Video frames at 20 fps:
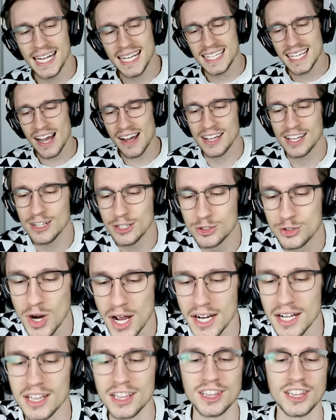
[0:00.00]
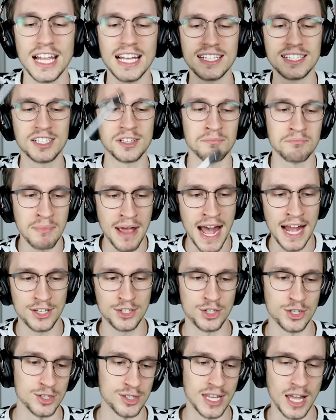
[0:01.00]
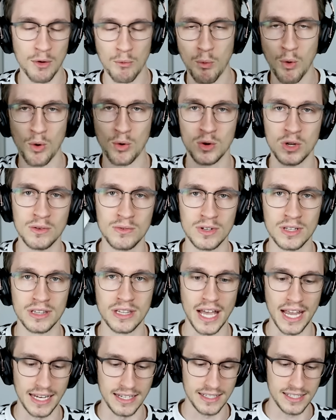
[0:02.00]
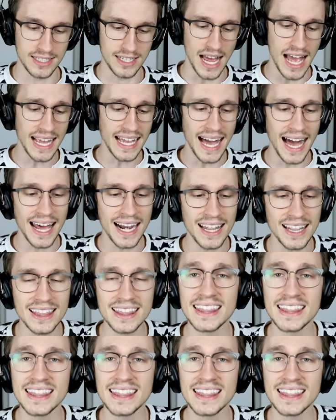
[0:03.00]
And he's out here trying to light some matches that won't even light. I got a